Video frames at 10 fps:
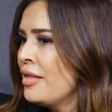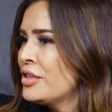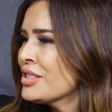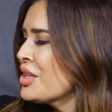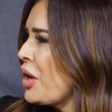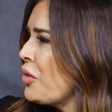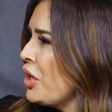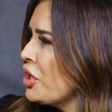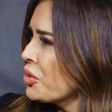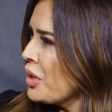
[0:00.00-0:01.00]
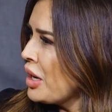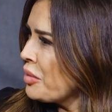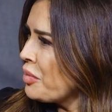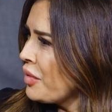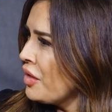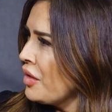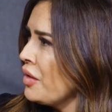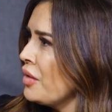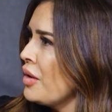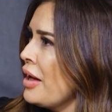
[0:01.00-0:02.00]
just the way we grew up,
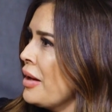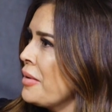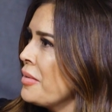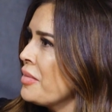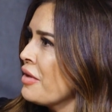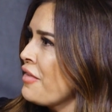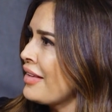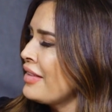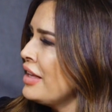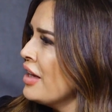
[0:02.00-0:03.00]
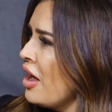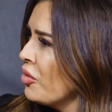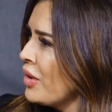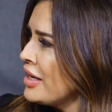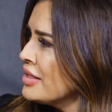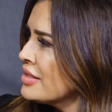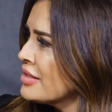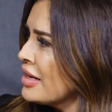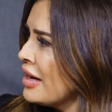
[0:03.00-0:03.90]
the fact that he always